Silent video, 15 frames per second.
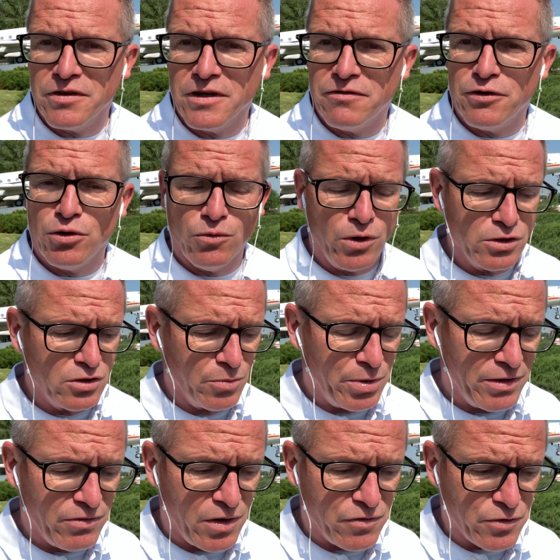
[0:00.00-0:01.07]
If you want to
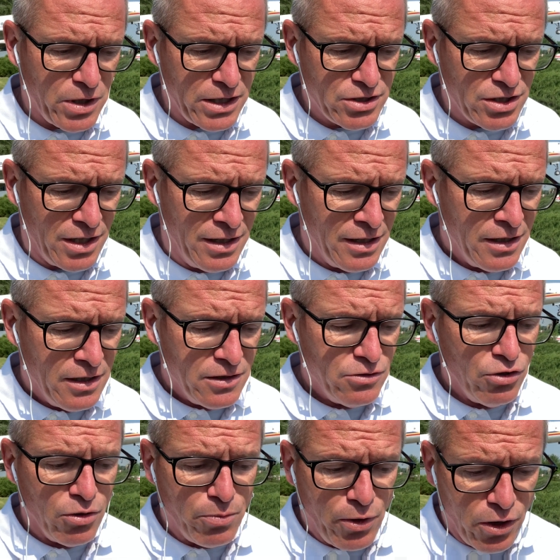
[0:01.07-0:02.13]
be with Russia,
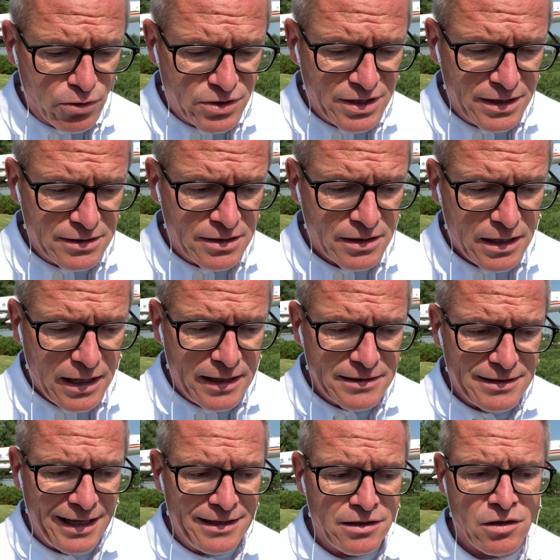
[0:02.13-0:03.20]
you oppose it, and
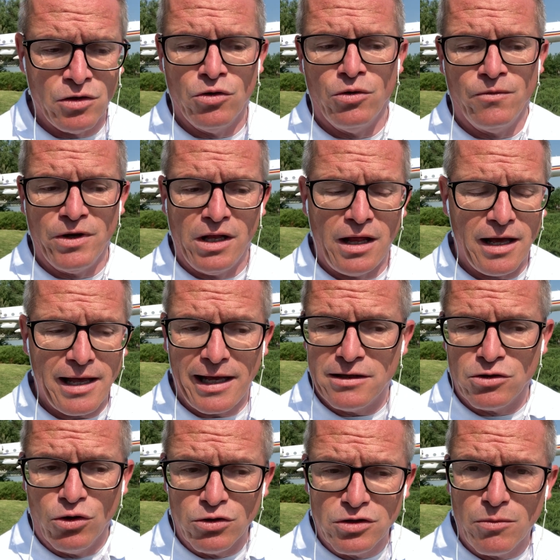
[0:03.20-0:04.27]
then you will get
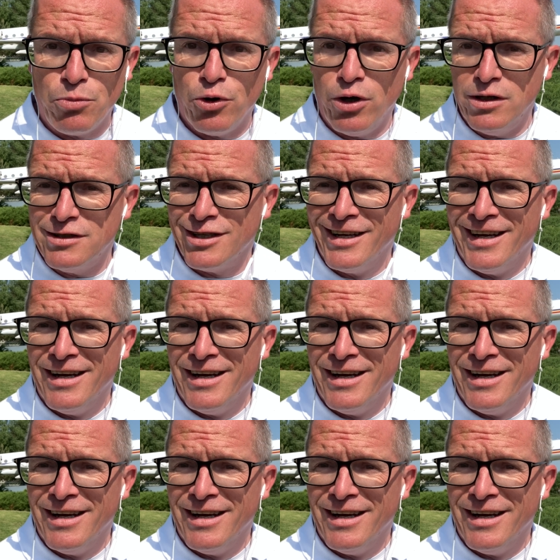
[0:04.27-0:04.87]
no support.